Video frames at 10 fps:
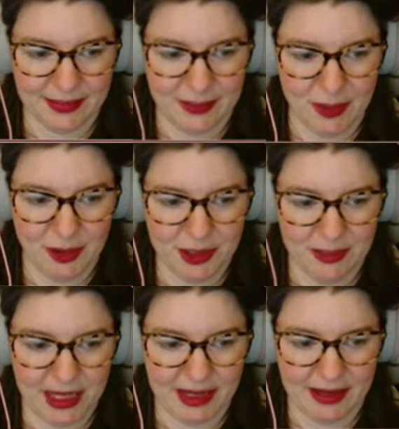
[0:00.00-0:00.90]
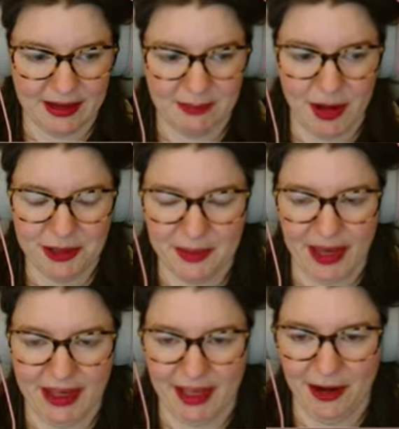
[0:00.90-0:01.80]
Mods make
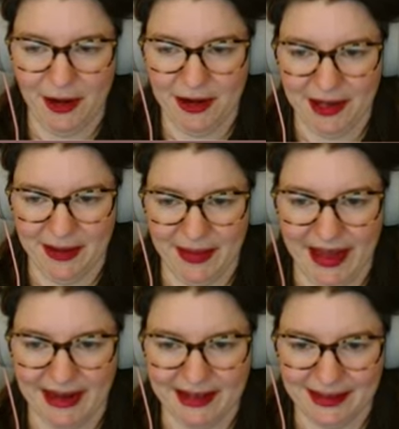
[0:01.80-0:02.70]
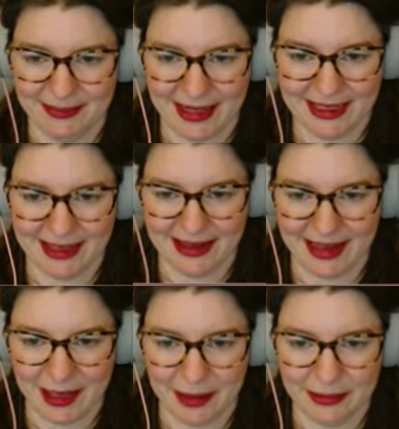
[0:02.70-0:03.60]
a yawn command, please and
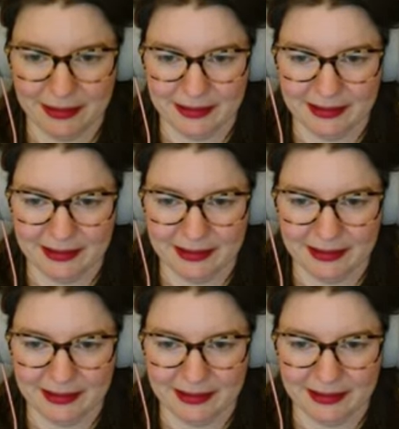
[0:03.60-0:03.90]
thank you.